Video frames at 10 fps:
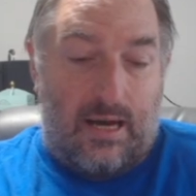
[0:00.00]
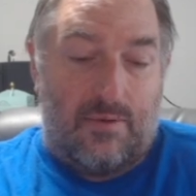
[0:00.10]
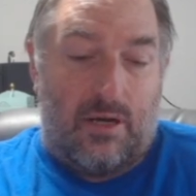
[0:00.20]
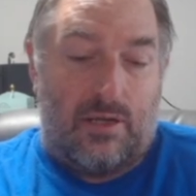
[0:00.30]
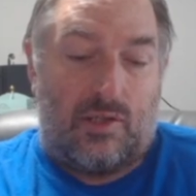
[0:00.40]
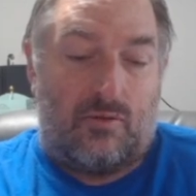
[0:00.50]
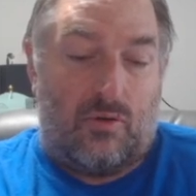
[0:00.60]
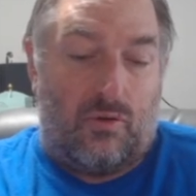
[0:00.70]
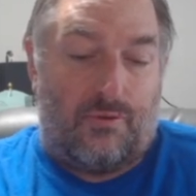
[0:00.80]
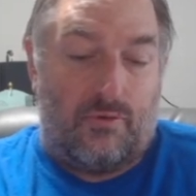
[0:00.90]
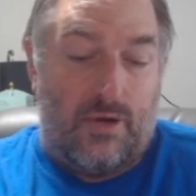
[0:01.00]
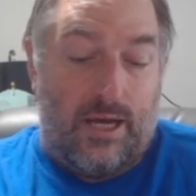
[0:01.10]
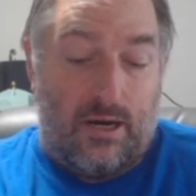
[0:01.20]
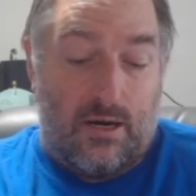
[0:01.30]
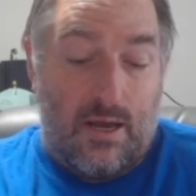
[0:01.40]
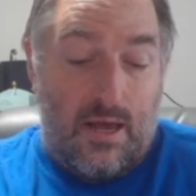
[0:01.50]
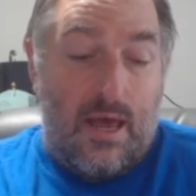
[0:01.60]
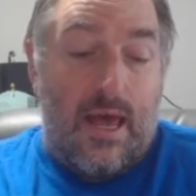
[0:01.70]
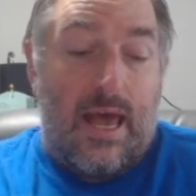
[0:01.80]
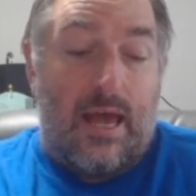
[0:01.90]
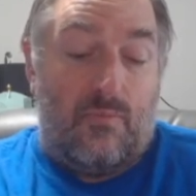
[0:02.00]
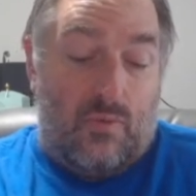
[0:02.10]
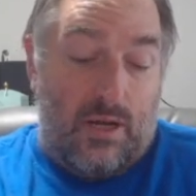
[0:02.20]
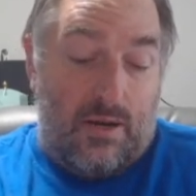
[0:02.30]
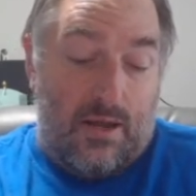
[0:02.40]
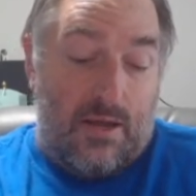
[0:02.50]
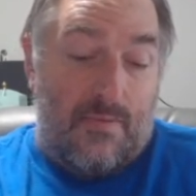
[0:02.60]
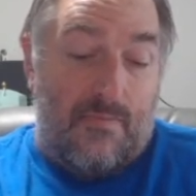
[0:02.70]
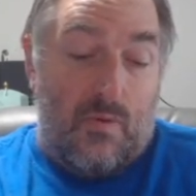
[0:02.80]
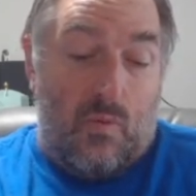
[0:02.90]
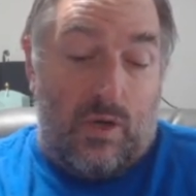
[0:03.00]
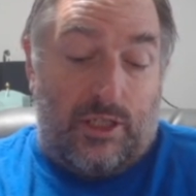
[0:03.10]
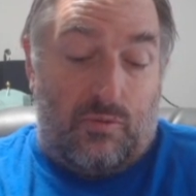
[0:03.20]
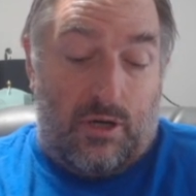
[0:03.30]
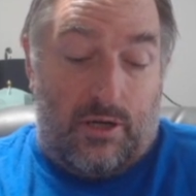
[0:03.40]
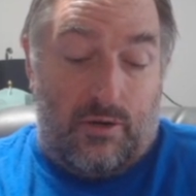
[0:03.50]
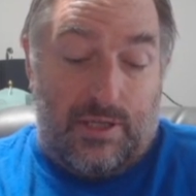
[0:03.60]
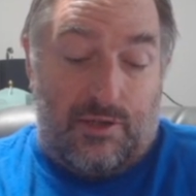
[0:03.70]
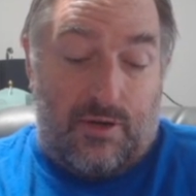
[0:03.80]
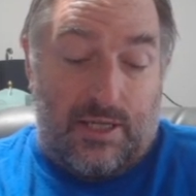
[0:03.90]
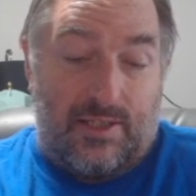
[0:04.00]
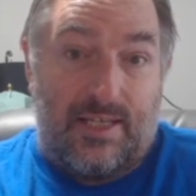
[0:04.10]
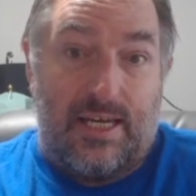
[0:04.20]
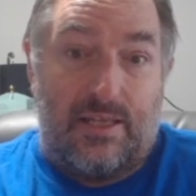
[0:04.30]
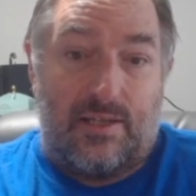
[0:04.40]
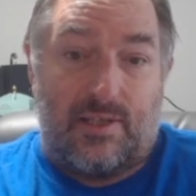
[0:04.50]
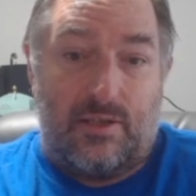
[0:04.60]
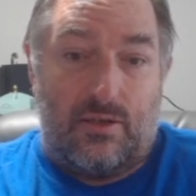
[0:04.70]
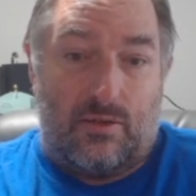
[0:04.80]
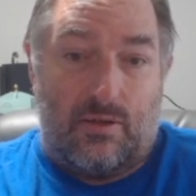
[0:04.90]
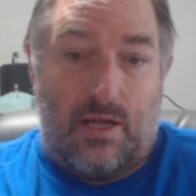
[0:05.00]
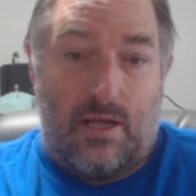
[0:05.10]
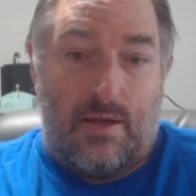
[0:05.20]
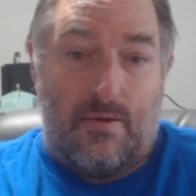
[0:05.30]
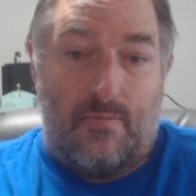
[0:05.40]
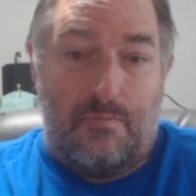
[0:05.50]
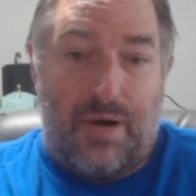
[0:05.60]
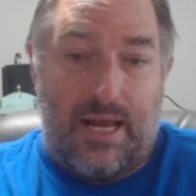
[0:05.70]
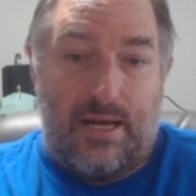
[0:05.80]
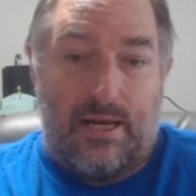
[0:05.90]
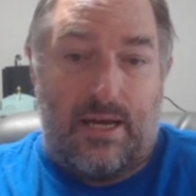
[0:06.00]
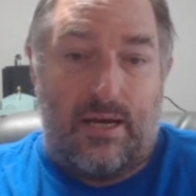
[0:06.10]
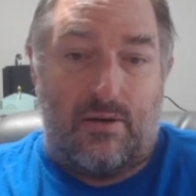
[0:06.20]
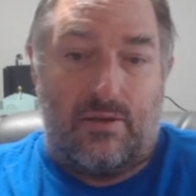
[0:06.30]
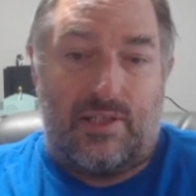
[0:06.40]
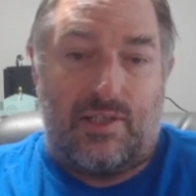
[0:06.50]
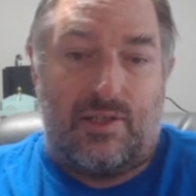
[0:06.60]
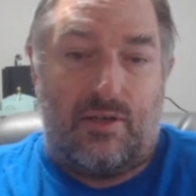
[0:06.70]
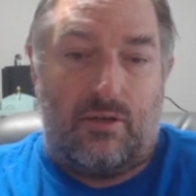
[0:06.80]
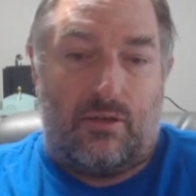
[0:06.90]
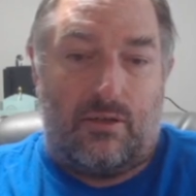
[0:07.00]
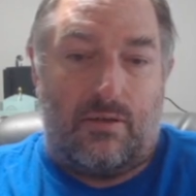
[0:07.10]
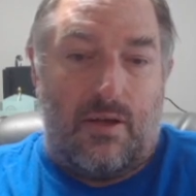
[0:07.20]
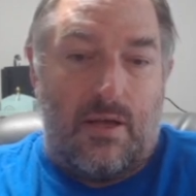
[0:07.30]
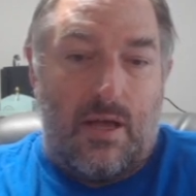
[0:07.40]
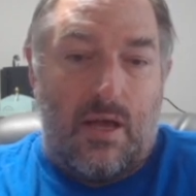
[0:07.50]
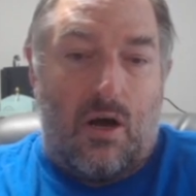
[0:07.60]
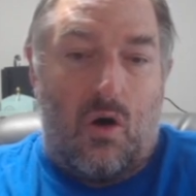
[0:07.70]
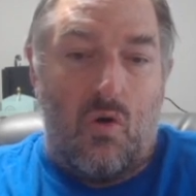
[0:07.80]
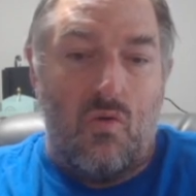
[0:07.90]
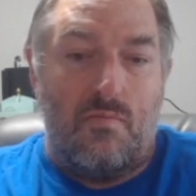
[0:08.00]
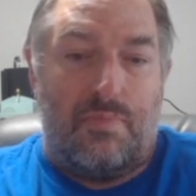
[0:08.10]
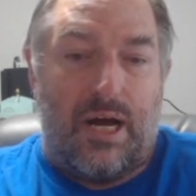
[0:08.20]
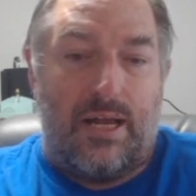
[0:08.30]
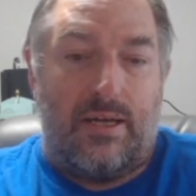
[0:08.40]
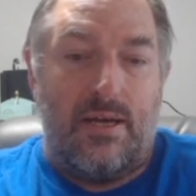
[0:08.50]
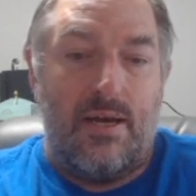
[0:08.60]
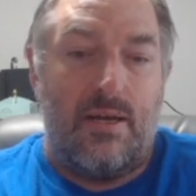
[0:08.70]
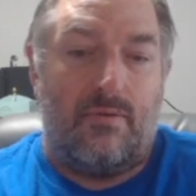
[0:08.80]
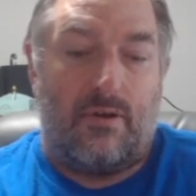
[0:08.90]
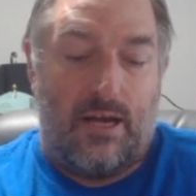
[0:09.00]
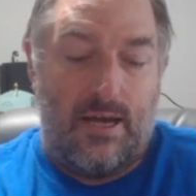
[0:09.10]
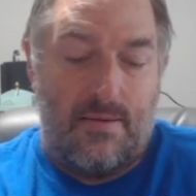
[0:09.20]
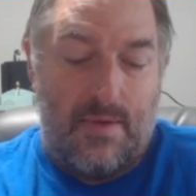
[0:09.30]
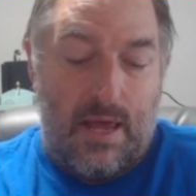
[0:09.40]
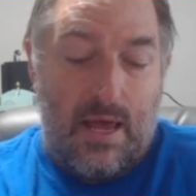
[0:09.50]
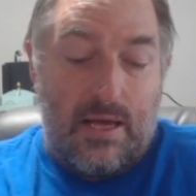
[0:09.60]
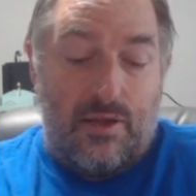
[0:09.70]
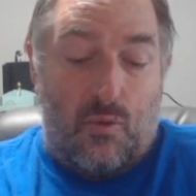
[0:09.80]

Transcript: I'm going to scroll through here. And what you want to do is you can see this little button here. This is your little home button, right? The